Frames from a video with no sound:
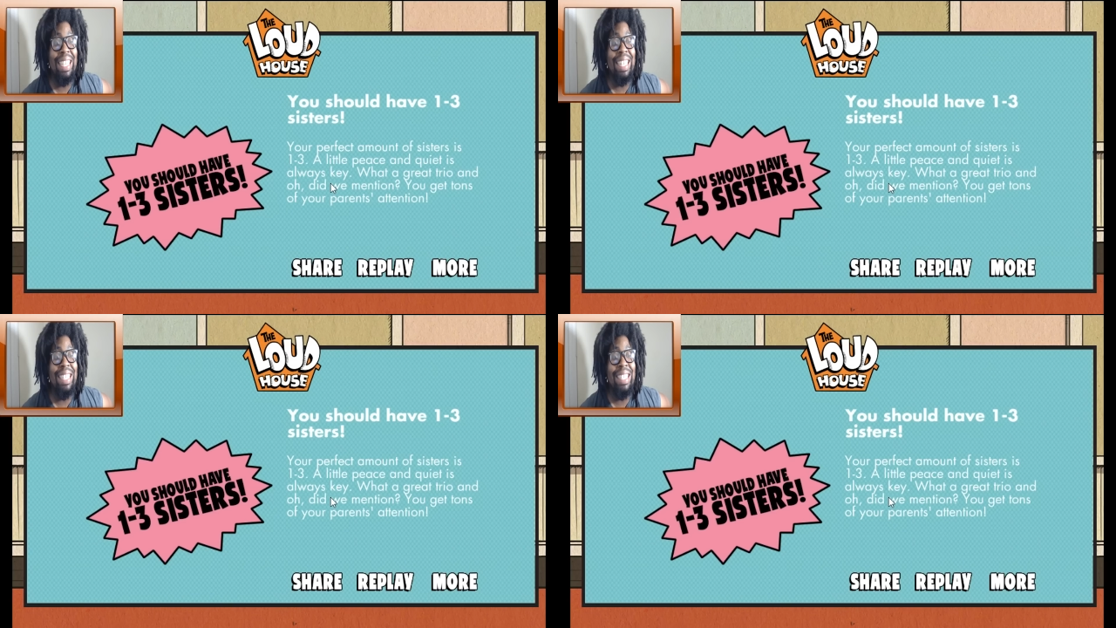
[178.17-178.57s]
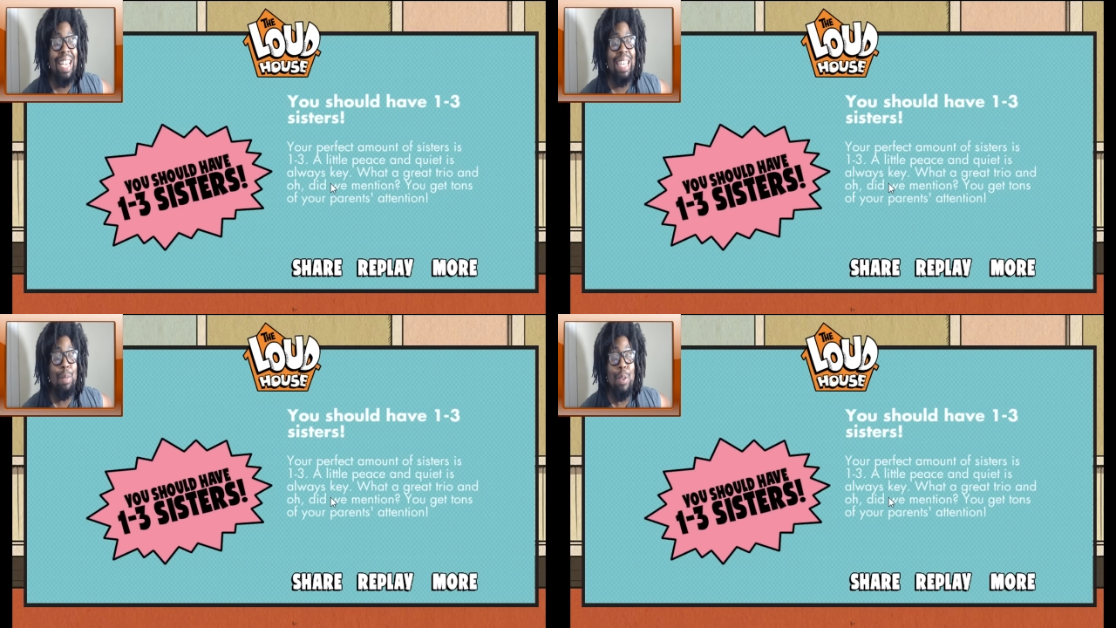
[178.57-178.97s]
get
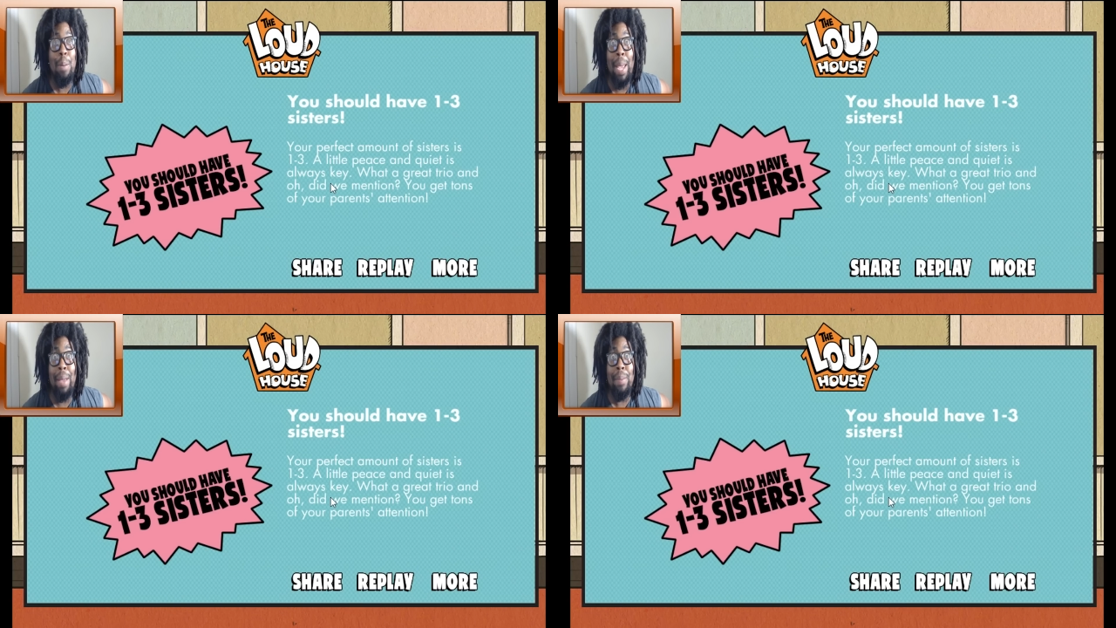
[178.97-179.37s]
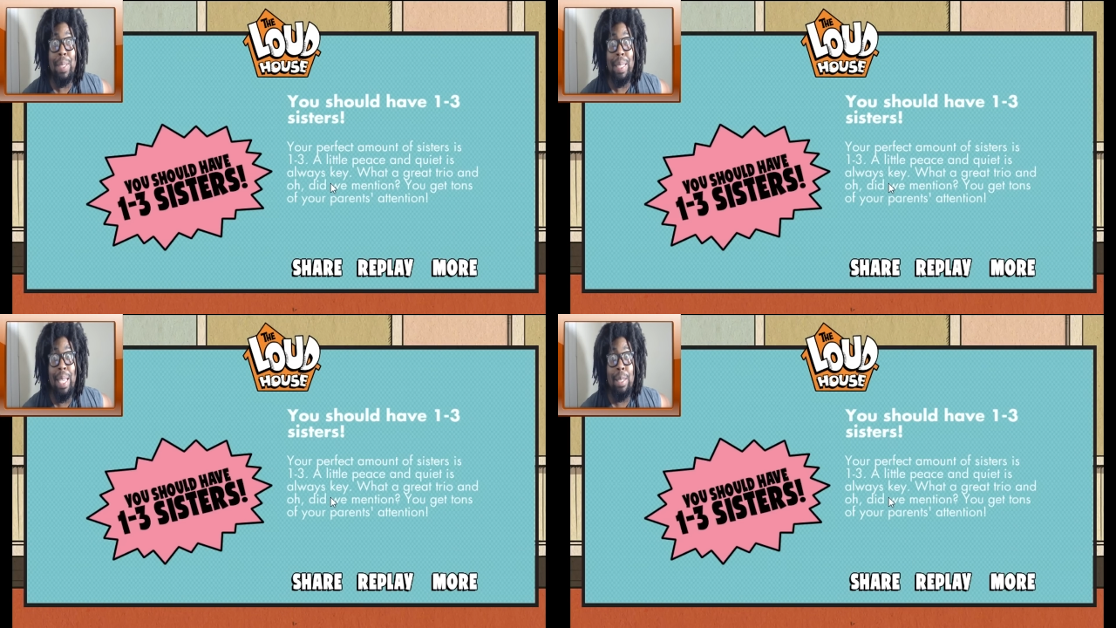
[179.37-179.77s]
ton of your parents'
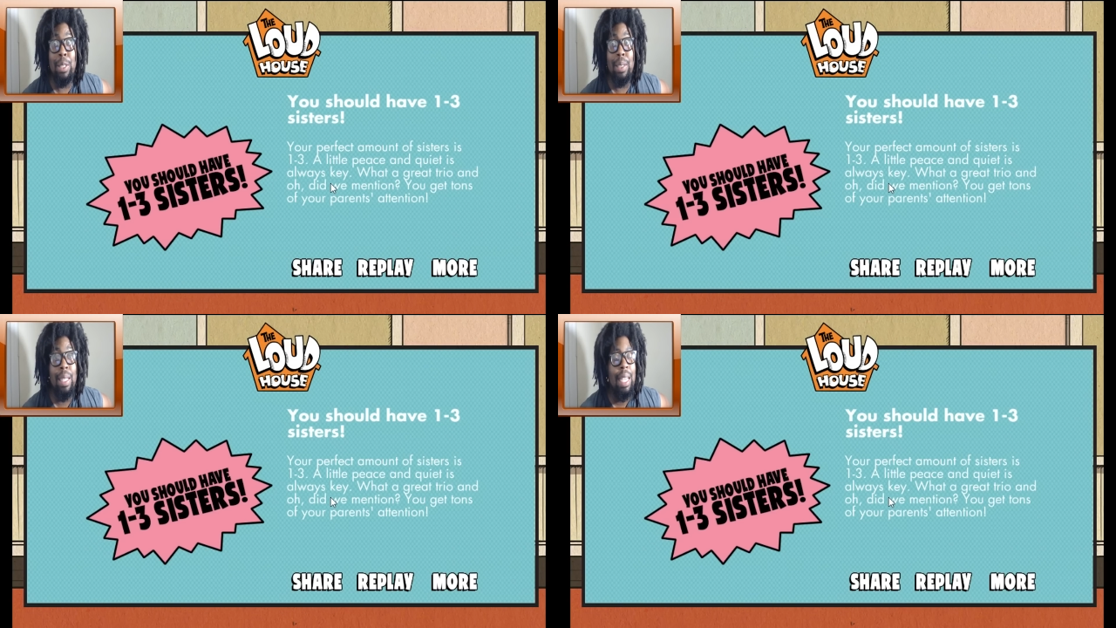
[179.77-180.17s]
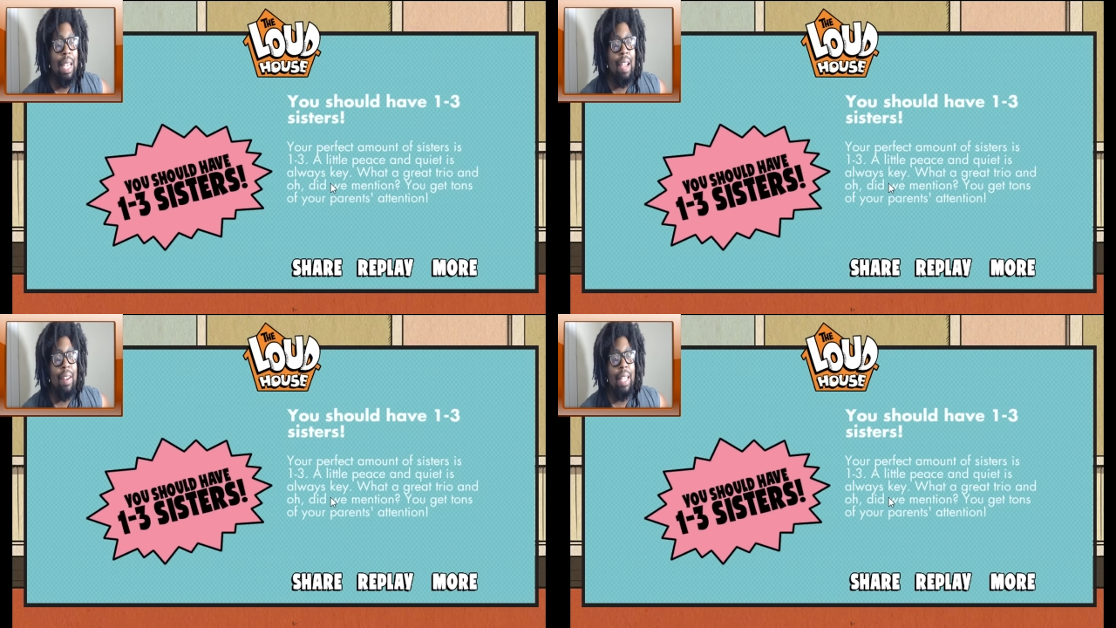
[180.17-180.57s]
attention.
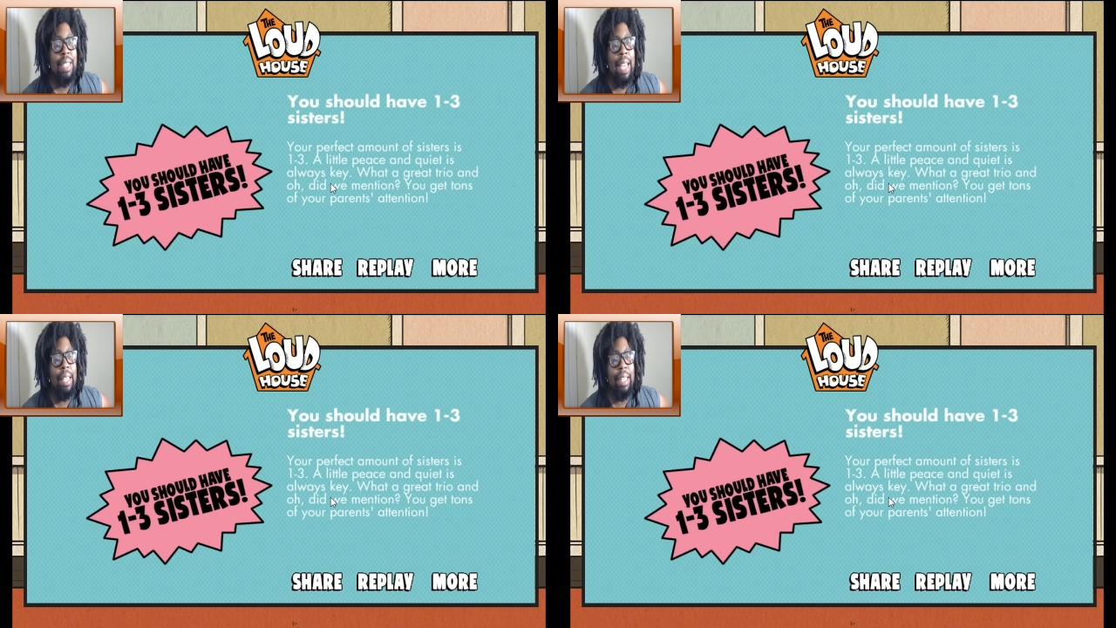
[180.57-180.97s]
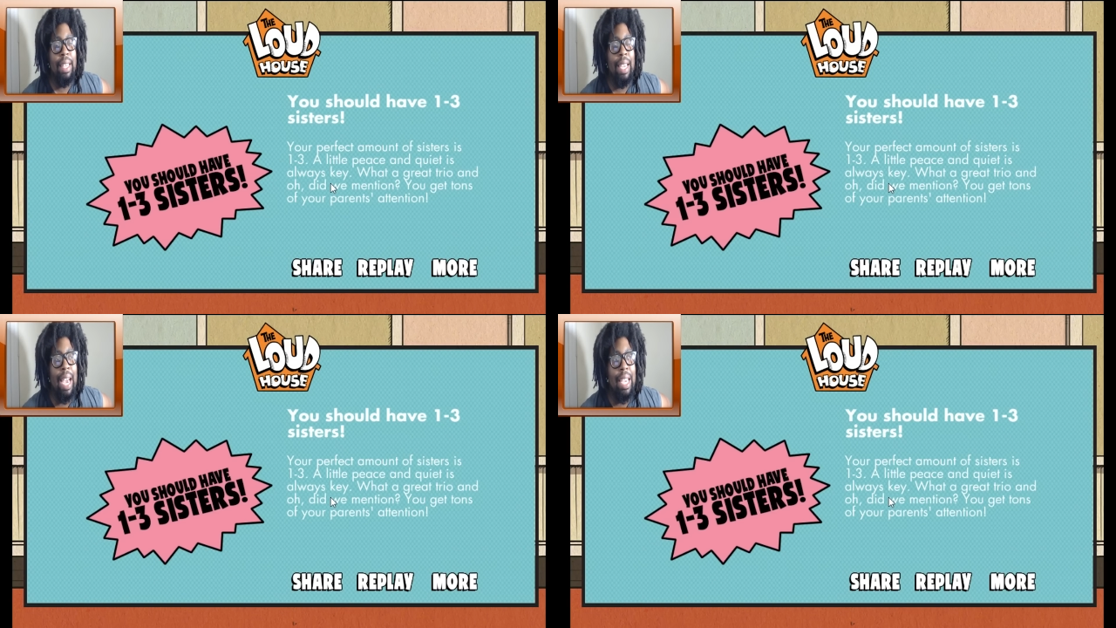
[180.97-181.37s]
All right,
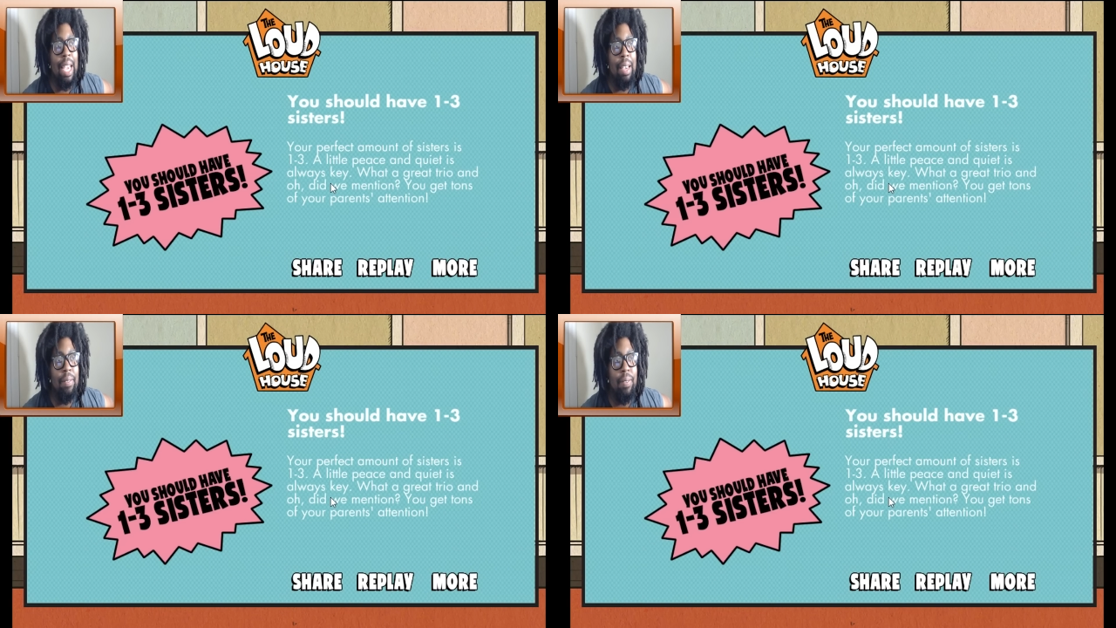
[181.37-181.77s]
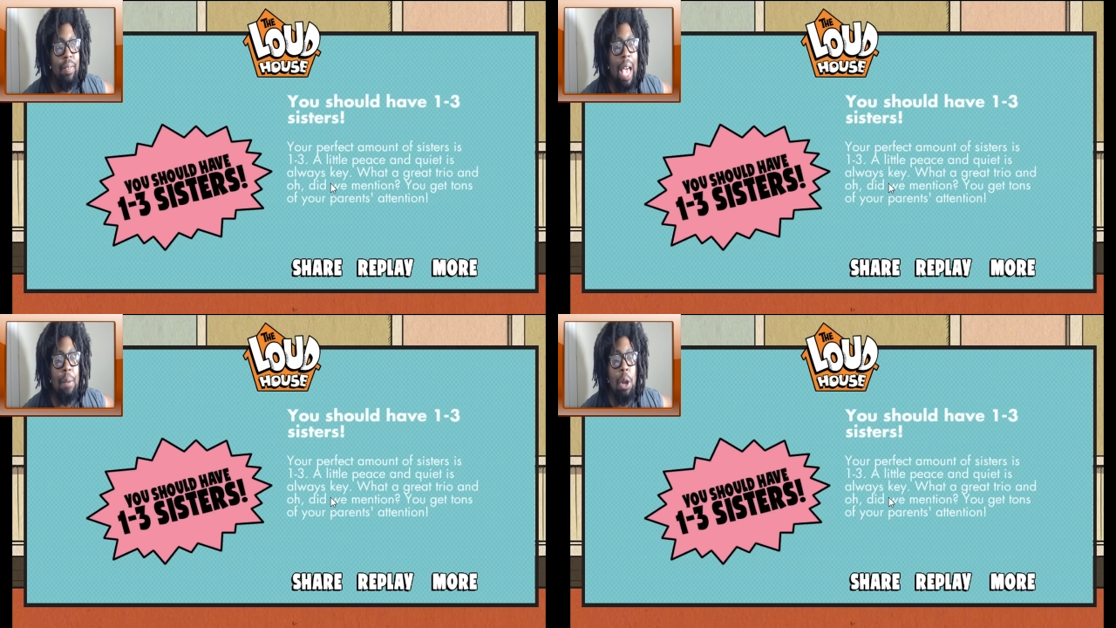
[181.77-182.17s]
technically, I have
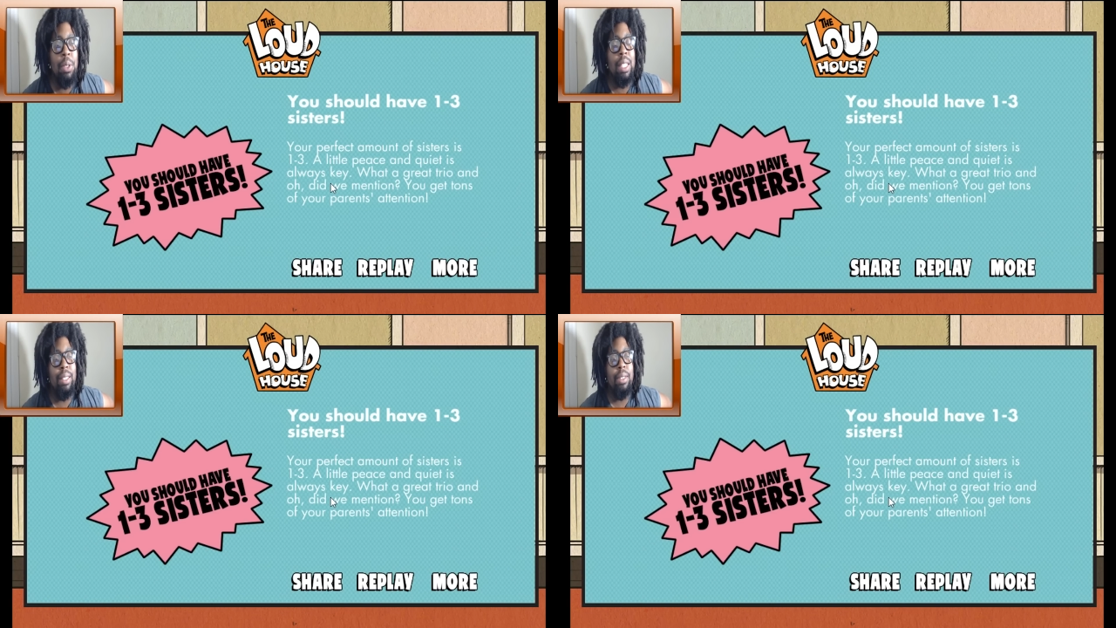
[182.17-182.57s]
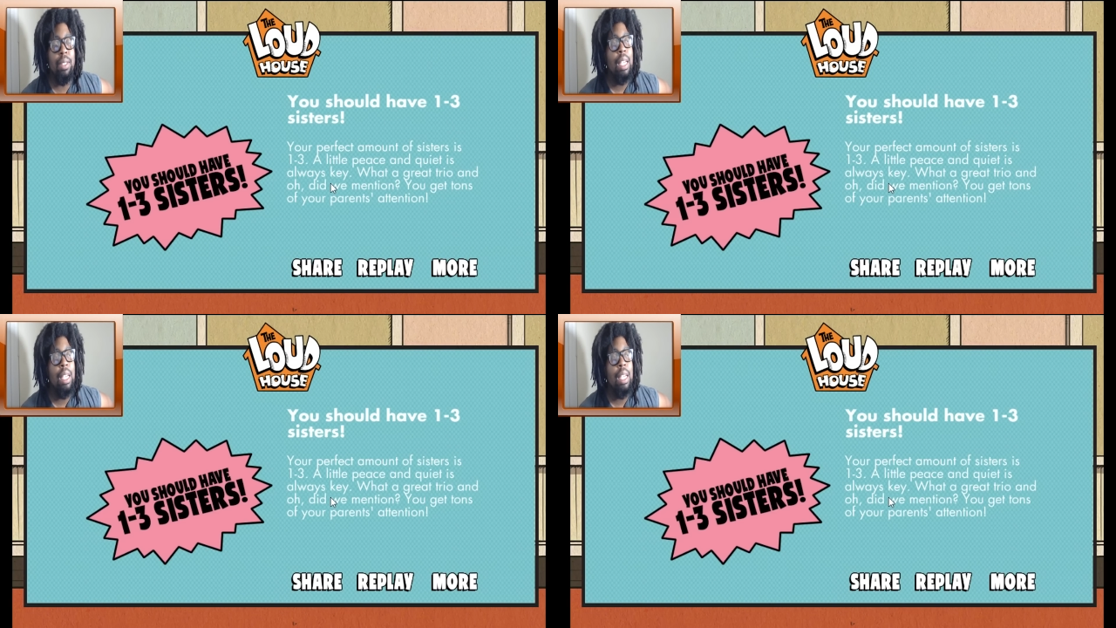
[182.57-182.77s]
I have no sisters,